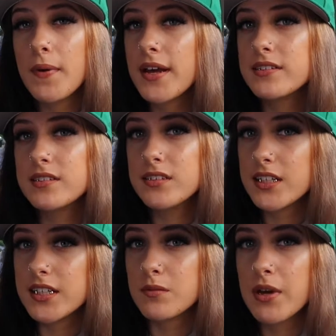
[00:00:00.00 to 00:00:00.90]
of pairs
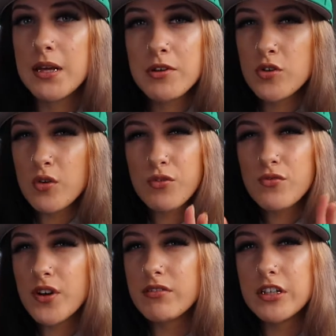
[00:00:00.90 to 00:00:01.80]
sitting, maybe not for
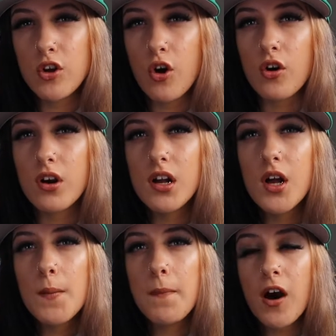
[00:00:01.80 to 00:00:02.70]
very long,
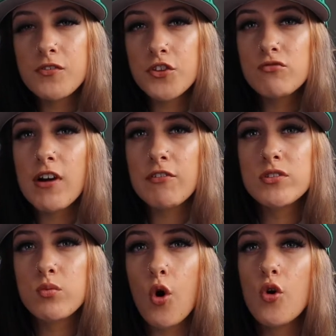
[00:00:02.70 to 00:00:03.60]
but after the raffles
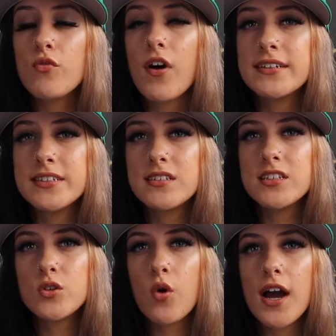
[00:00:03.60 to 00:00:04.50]
were over, I did
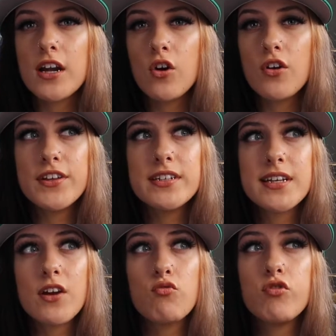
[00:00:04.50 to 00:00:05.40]
see quite a lot of these
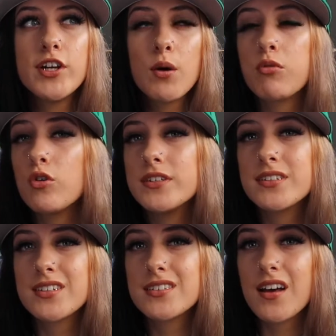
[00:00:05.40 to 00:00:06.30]
get re-uploaded
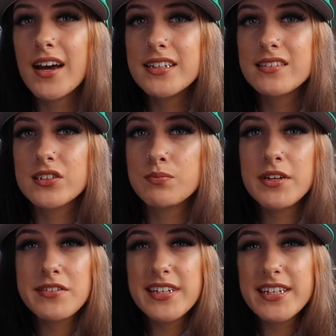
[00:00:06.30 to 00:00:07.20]
to sites,
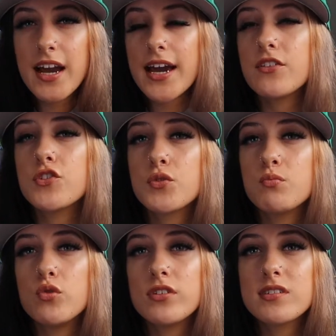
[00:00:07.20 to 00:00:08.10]
especially in kind of the
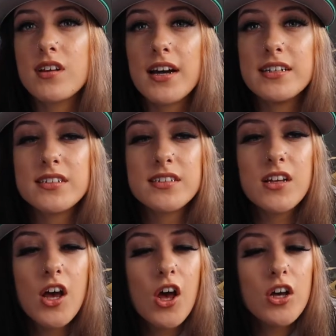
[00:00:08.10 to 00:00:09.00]
smaller sizes.
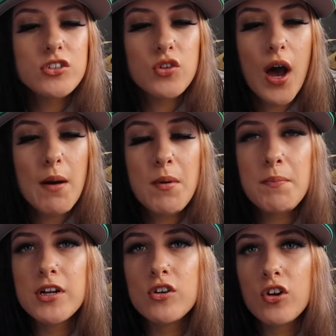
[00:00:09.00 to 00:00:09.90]
So I'm a
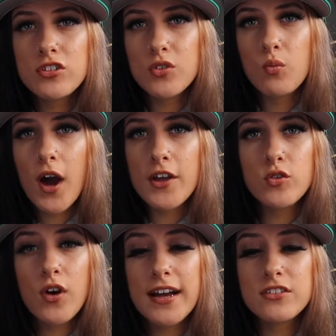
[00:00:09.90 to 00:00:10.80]
bit lost on why you
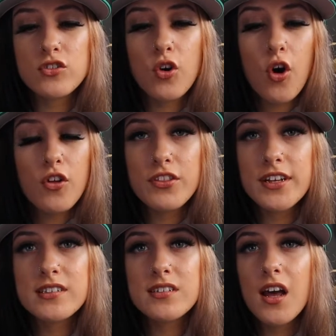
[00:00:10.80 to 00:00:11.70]
guys are not on
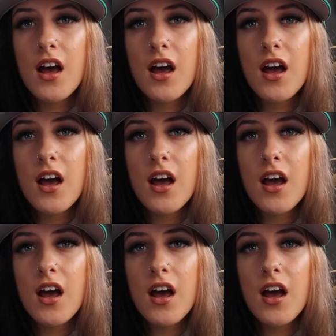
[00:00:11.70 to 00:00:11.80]
this.